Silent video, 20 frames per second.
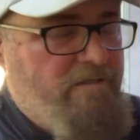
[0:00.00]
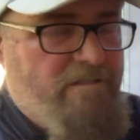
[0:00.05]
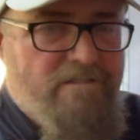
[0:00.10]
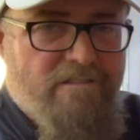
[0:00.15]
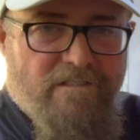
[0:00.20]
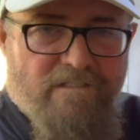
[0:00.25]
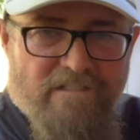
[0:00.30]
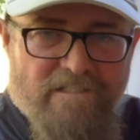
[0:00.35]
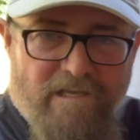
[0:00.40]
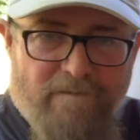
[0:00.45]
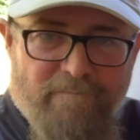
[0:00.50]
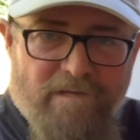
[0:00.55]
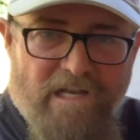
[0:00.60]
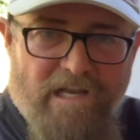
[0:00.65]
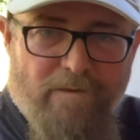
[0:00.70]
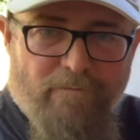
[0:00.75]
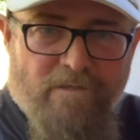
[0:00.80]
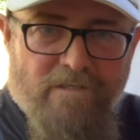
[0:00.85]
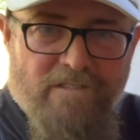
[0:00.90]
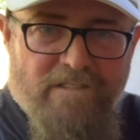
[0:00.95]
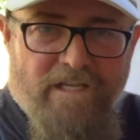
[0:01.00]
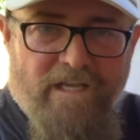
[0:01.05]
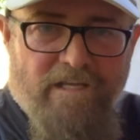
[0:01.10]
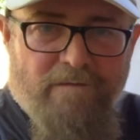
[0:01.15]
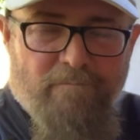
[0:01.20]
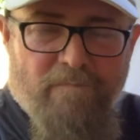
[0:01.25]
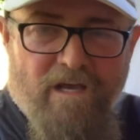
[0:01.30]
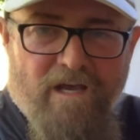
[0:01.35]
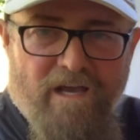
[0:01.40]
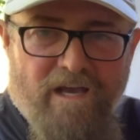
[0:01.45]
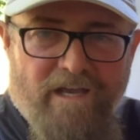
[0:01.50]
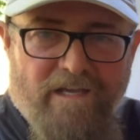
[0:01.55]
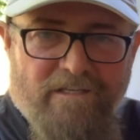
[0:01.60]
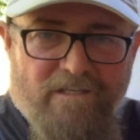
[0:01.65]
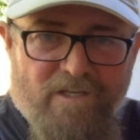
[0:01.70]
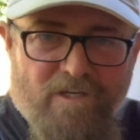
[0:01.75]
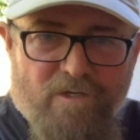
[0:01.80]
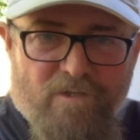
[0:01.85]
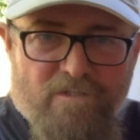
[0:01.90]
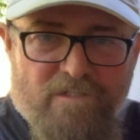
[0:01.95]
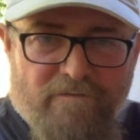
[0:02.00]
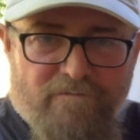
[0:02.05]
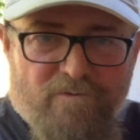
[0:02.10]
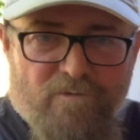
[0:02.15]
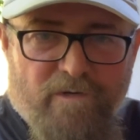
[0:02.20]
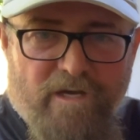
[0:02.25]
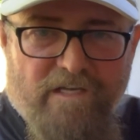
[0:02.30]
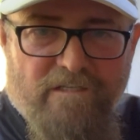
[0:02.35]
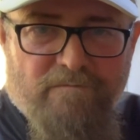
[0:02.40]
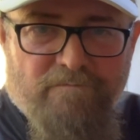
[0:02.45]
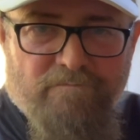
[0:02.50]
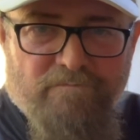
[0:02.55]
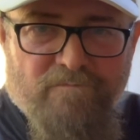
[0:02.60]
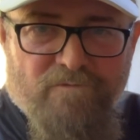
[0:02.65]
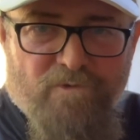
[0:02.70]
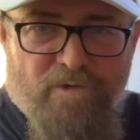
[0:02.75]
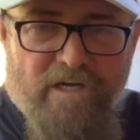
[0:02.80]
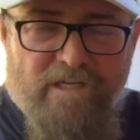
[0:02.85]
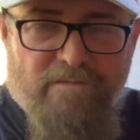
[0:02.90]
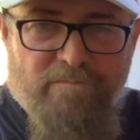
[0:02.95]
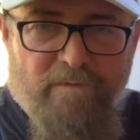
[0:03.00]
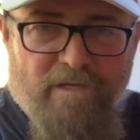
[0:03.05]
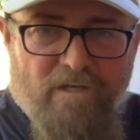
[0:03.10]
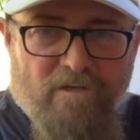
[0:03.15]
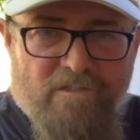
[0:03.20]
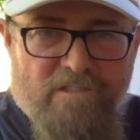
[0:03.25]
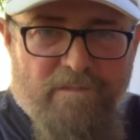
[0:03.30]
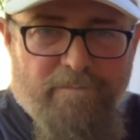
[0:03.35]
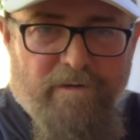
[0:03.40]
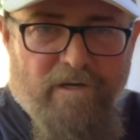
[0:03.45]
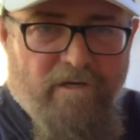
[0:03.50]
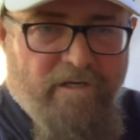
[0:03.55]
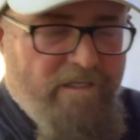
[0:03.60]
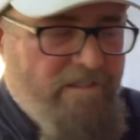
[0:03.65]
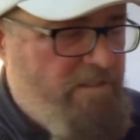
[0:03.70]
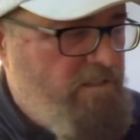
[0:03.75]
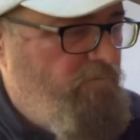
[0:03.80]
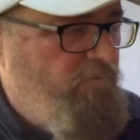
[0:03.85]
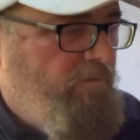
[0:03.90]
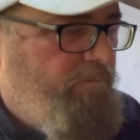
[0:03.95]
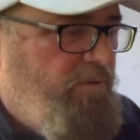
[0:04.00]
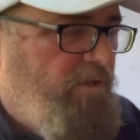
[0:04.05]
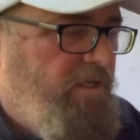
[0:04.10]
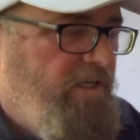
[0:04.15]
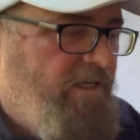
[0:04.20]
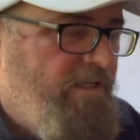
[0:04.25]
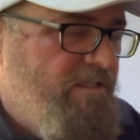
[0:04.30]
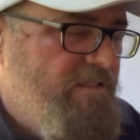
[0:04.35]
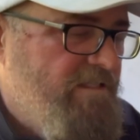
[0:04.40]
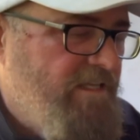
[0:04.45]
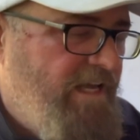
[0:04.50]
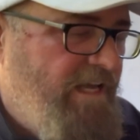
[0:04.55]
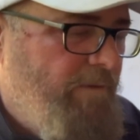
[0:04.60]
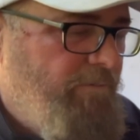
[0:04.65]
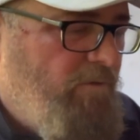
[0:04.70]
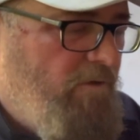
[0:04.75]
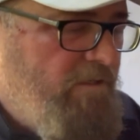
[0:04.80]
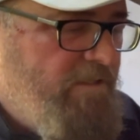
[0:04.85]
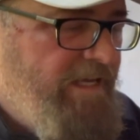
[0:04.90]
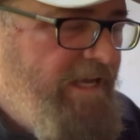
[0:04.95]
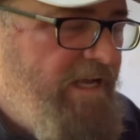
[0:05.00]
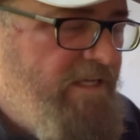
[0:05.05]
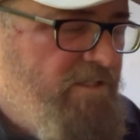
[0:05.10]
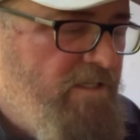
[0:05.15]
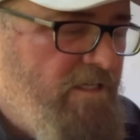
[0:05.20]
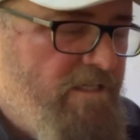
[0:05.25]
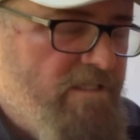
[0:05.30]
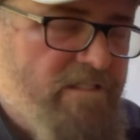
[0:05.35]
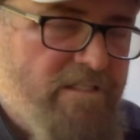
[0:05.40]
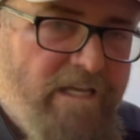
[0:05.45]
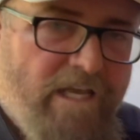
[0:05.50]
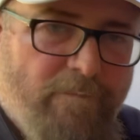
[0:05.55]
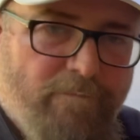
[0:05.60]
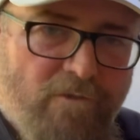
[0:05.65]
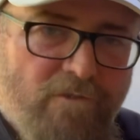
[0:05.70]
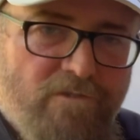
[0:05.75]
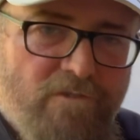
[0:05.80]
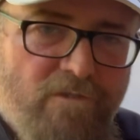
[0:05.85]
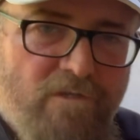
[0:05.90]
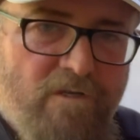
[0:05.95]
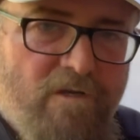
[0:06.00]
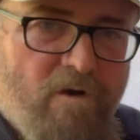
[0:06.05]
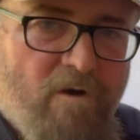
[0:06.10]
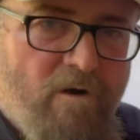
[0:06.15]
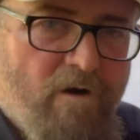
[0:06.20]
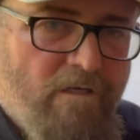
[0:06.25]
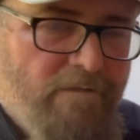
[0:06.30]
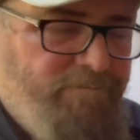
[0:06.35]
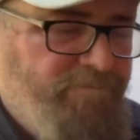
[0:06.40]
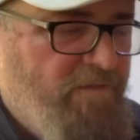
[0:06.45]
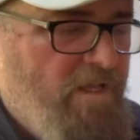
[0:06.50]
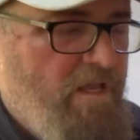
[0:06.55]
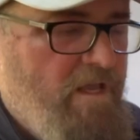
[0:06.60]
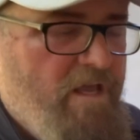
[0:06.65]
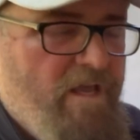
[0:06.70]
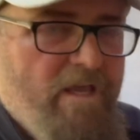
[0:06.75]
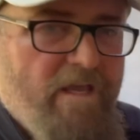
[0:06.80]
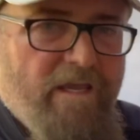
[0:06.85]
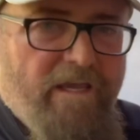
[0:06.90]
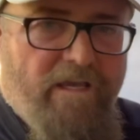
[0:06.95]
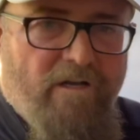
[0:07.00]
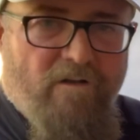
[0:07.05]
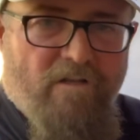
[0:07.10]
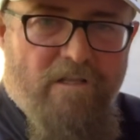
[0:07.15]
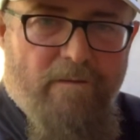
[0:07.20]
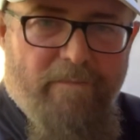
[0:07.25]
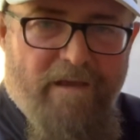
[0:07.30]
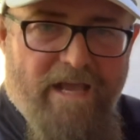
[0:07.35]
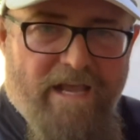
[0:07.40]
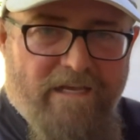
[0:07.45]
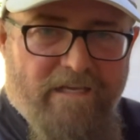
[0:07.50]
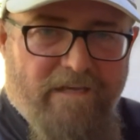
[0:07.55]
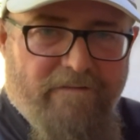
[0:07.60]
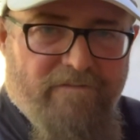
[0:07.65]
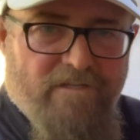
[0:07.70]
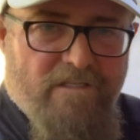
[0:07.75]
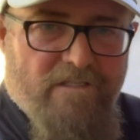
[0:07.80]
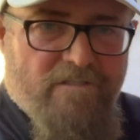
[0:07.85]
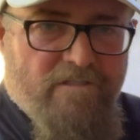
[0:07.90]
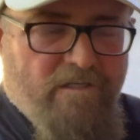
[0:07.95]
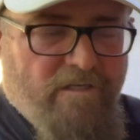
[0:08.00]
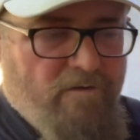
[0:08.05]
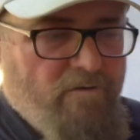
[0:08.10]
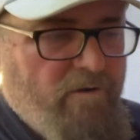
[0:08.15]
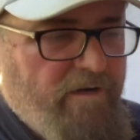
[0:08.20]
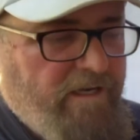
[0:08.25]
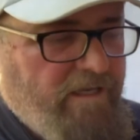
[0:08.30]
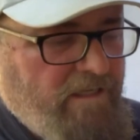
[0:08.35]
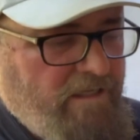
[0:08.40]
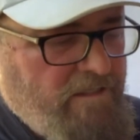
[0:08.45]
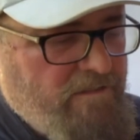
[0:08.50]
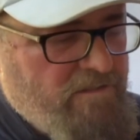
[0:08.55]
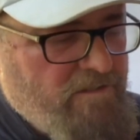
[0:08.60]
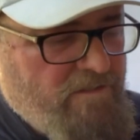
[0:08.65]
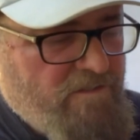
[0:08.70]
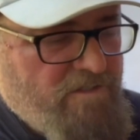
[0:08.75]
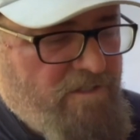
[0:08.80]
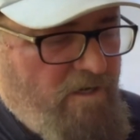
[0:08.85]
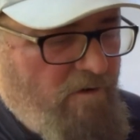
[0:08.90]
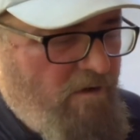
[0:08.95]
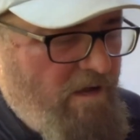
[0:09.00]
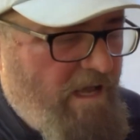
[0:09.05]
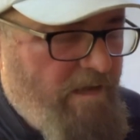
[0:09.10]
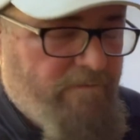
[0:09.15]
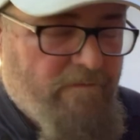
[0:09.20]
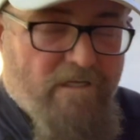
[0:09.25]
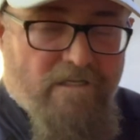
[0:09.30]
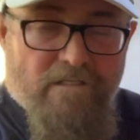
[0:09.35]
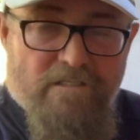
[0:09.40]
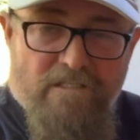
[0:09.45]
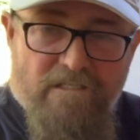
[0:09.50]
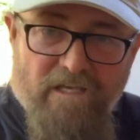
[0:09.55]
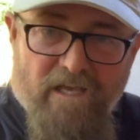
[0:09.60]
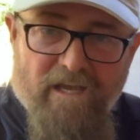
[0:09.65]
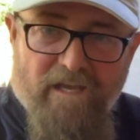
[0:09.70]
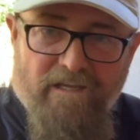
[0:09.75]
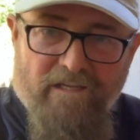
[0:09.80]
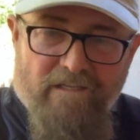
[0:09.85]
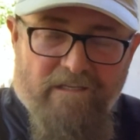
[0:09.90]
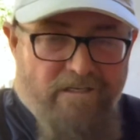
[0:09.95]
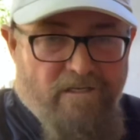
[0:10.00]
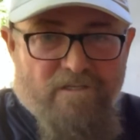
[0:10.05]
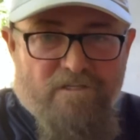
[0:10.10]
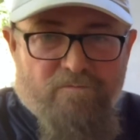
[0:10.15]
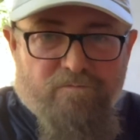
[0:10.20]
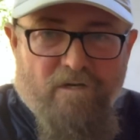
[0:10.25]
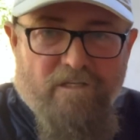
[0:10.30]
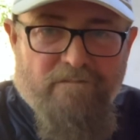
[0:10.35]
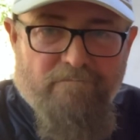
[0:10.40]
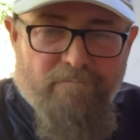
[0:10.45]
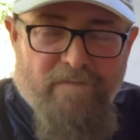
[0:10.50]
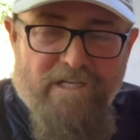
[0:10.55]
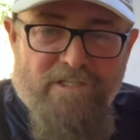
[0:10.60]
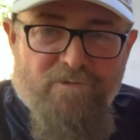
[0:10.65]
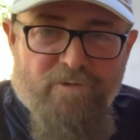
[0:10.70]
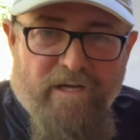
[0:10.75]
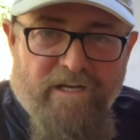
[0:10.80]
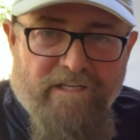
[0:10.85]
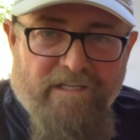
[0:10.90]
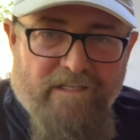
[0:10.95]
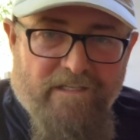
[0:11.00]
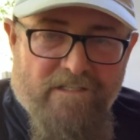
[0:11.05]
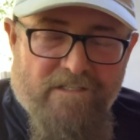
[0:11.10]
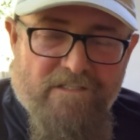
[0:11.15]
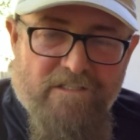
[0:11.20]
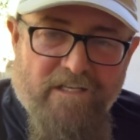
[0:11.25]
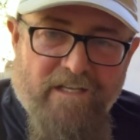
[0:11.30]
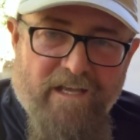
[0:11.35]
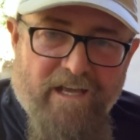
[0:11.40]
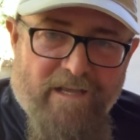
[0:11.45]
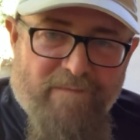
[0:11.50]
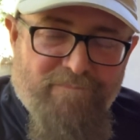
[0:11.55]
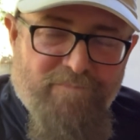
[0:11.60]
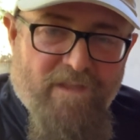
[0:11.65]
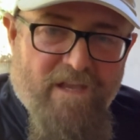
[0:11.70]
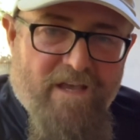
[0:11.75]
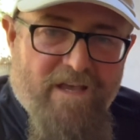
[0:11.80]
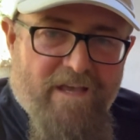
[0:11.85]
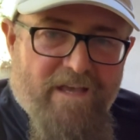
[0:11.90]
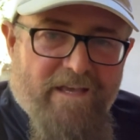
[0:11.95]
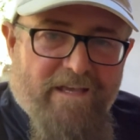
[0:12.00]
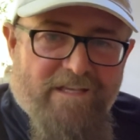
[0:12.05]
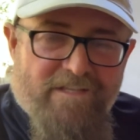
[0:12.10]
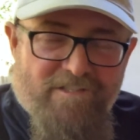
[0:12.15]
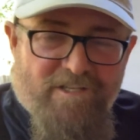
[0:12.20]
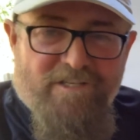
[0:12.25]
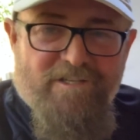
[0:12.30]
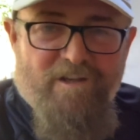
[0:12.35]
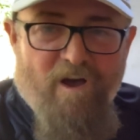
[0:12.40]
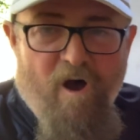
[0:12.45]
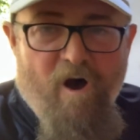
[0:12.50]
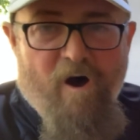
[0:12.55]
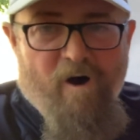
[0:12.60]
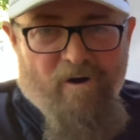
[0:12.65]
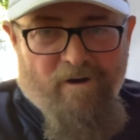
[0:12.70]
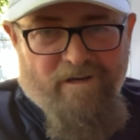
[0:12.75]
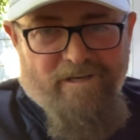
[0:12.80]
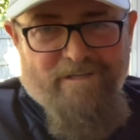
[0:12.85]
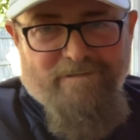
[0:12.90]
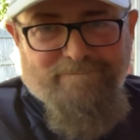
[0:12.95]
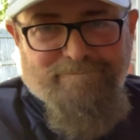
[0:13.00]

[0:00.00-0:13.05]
is I've been able to take my years of direct mail experience, and we're putting attaching a sample to the card. And on the back of it is the ingredients. And so I'm going to say, and here's what my training is today, is a dog